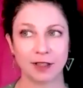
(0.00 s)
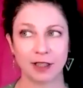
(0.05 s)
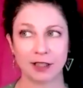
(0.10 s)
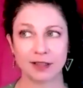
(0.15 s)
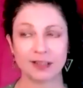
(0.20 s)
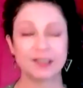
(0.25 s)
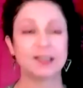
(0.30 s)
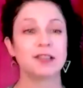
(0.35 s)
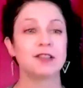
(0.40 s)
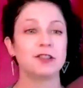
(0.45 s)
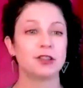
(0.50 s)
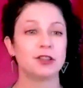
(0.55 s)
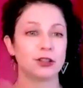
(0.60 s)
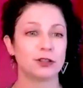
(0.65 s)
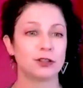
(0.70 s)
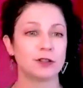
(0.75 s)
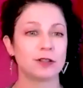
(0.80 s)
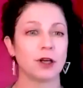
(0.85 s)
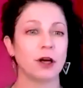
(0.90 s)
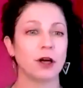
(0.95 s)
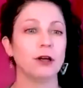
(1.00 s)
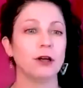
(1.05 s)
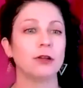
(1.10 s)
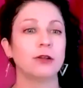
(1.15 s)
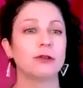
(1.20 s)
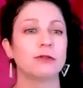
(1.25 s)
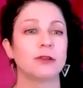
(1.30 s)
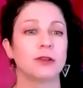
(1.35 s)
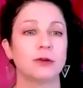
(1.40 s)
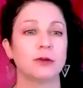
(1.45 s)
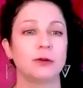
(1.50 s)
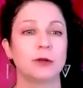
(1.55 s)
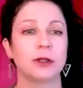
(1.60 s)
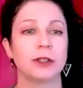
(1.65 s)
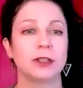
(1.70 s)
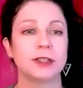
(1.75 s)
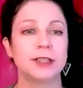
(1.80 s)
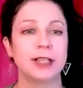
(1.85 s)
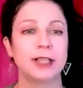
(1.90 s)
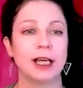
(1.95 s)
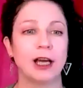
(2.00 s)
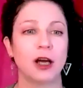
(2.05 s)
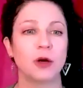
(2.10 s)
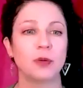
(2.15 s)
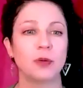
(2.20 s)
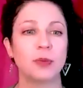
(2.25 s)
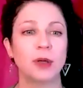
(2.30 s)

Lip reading: sisters all over the world now,